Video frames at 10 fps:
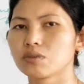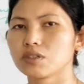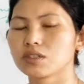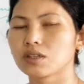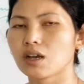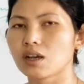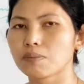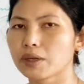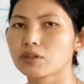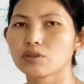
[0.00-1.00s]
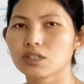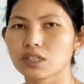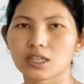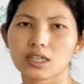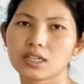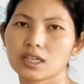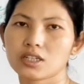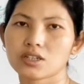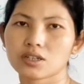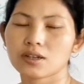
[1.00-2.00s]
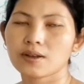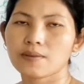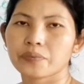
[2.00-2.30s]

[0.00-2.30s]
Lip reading: which are pathogenic in nature.